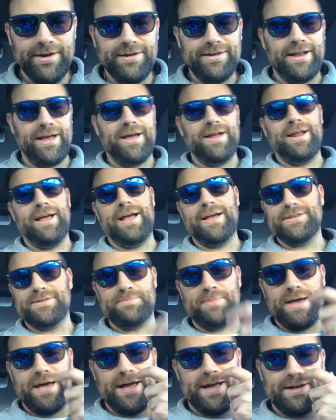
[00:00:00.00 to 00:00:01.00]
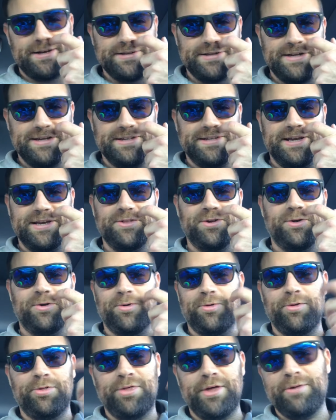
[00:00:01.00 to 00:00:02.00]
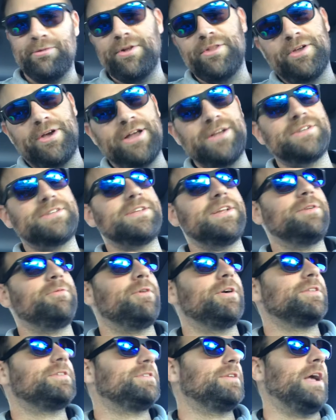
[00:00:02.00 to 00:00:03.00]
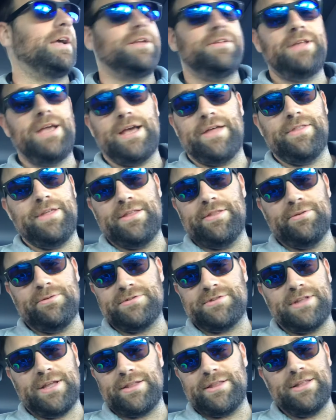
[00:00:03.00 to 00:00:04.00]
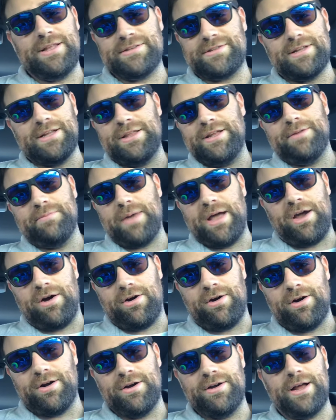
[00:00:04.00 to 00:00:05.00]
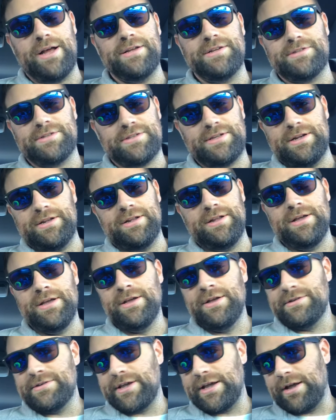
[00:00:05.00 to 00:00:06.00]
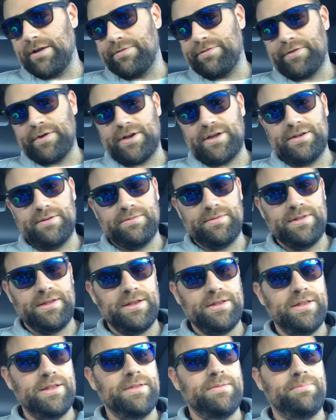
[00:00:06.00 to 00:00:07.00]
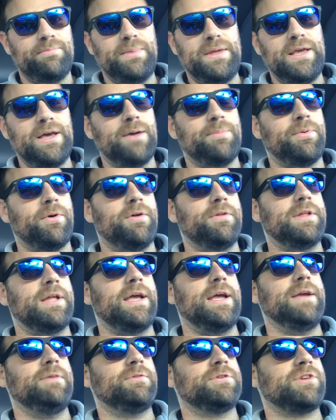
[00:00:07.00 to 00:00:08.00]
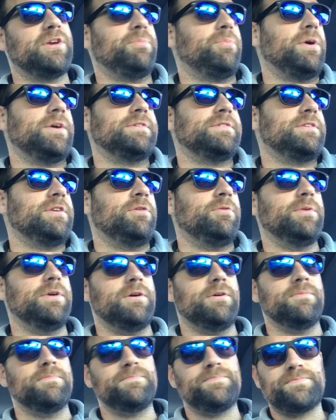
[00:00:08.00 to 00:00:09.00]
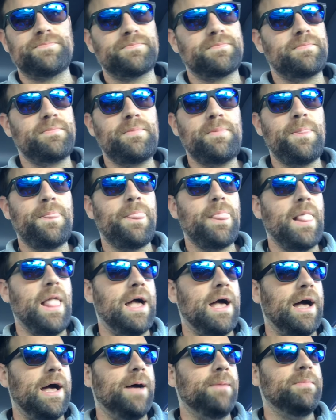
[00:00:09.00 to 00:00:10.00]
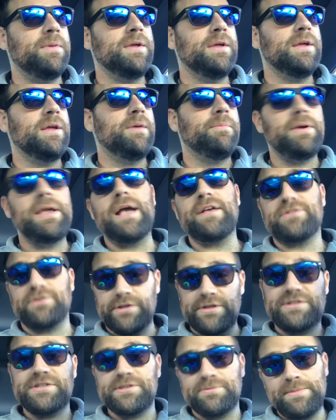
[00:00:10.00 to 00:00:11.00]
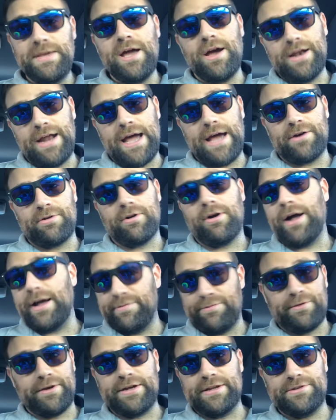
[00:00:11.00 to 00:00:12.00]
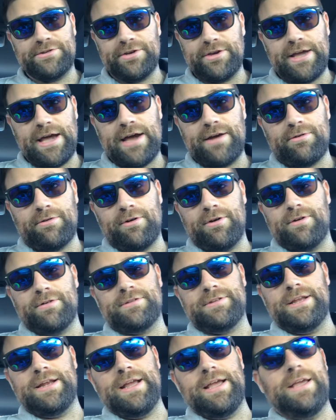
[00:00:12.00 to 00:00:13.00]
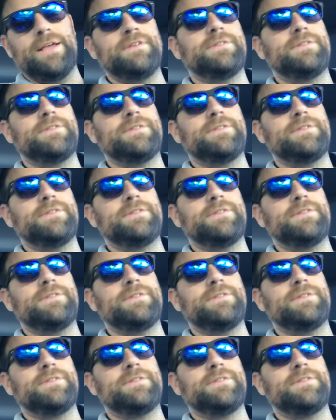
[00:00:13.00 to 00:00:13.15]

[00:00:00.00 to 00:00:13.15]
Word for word: not as bad because I didn't take the whole thing. Well, no, I just didn't want. To, I, yeah, there was no, that's nothing in my heart. I just didn't. It's like I'll freaking be up all night, which I probably still will. Um, but yeah, so this is me on Adderall. I freaking took Adderall today,